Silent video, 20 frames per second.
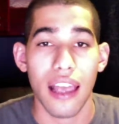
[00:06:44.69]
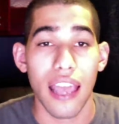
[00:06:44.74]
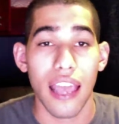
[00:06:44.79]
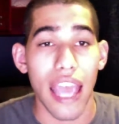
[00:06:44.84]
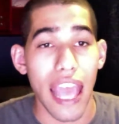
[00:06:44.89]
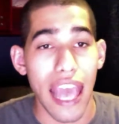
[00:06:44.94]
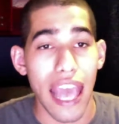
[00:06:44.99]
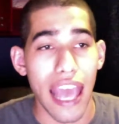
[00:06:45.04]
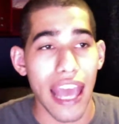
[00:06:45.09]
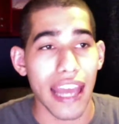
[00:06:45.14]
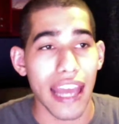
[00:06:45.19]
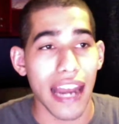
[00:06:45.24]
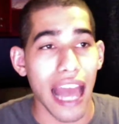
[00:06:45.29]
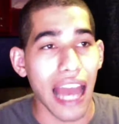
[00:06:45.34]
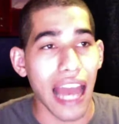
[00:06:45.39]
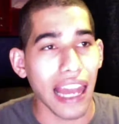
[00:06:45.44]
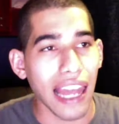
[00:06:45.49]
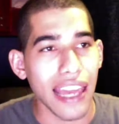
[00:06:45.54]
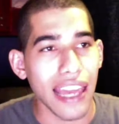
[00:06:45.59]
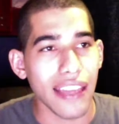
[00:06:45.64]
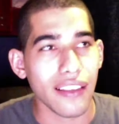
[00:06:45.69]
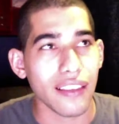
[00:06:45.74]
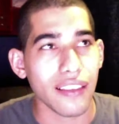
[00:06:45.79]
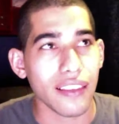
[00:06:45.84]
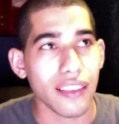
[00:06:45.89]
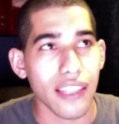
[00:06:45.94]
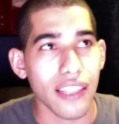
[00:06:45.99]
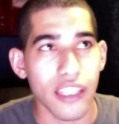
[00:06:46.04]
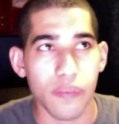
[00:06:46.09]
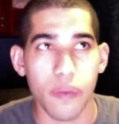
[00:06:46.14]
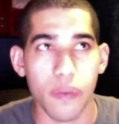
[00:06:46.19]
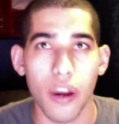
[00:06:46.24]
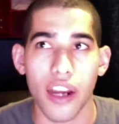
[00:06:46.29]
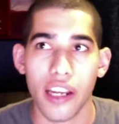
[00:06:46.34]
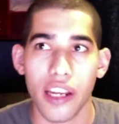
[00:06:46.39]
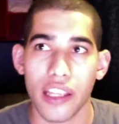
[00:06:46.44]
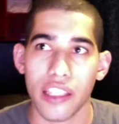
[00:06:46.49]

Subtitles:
And I like this part